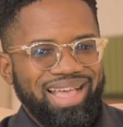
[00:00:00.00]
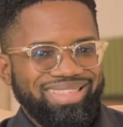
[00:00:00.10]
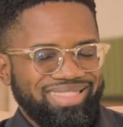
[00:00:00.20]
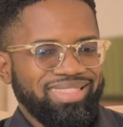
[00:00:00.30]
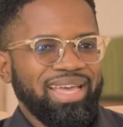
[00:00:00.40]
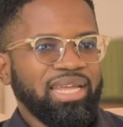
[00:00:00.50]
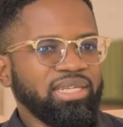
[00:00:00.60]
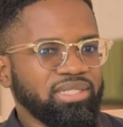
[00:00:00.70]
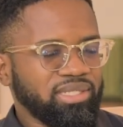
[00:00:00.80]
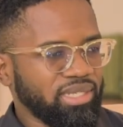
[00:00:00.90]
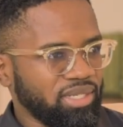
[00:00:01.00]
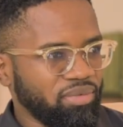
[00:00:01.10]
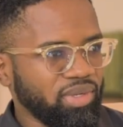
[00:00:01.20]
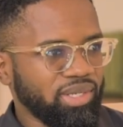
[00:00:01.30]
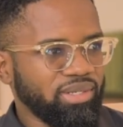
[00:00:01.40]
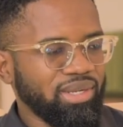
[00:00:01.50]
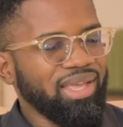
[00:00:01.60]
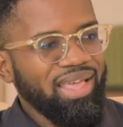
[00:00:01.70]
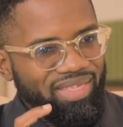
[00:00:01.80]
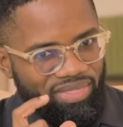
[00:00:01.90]
And that is significant.
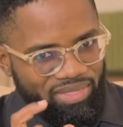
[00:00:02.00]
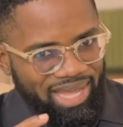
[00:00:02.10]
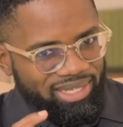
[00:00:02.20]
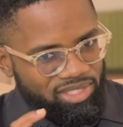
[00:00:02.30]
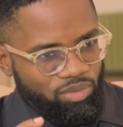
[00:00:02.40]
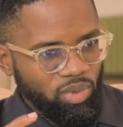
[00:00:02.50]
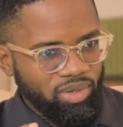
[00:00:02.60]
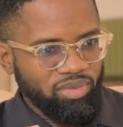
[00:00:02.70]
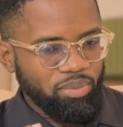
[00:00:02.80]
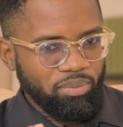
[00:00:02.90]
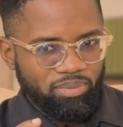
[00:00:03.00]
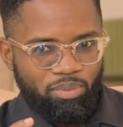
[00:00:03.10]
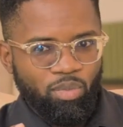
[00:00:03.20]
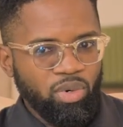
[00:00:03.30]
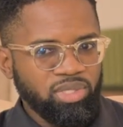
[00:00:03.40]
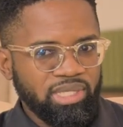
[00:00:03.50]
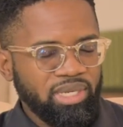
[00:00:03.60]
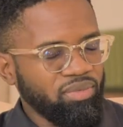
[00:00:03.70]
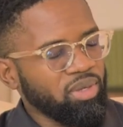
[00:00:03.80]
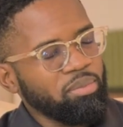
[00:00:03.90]
That is one of the more
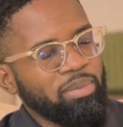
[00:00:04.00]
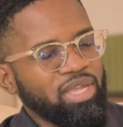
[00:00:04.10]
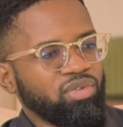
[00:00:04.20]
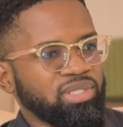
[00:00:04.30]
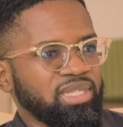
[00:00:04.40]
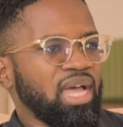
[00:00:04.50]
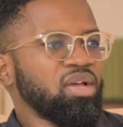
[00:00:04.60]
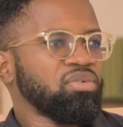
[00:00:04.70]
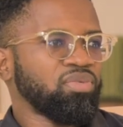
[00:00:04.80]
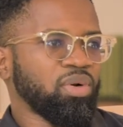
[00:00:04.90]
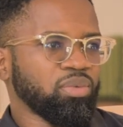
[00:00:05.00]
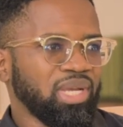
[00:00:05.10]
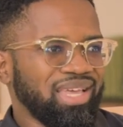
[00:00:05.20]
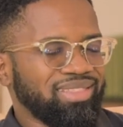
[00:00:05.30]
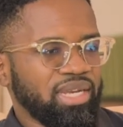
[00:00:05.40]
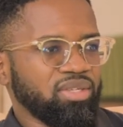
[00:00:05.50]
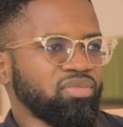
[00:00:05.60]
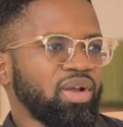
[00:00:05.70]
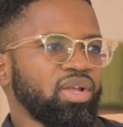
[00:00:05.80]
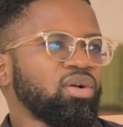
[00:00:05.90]
significant metrics that I have found that
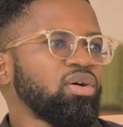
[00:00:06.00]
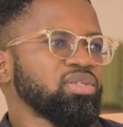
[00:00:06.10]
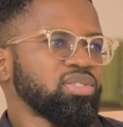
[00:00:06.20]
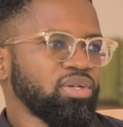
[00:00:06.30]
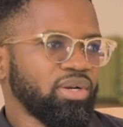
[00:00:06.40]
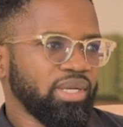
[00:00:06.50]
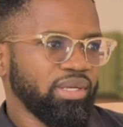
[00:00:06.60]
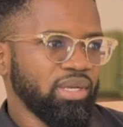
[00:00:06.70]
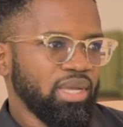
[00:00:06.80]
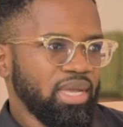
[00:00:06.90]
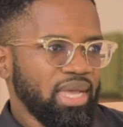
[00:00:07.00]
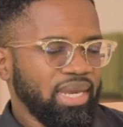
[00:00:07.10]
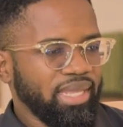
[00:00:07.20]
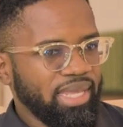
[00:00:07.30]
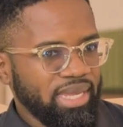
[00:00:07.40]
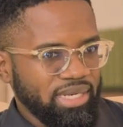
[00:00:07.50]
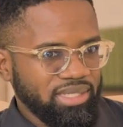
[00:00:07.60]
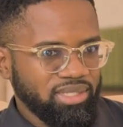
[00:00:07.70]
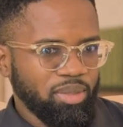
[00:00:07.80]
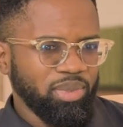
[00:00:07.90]
is very concerning. And again,
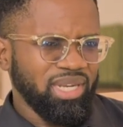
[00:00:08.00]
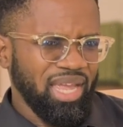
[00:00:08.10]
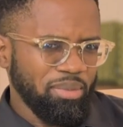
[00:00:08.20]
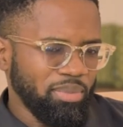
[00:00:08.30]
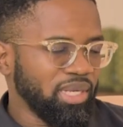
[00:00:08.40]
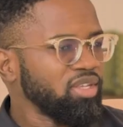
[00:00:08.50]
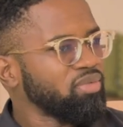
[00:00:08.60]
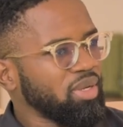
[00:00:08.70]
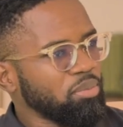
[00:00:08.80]
this is something that I believe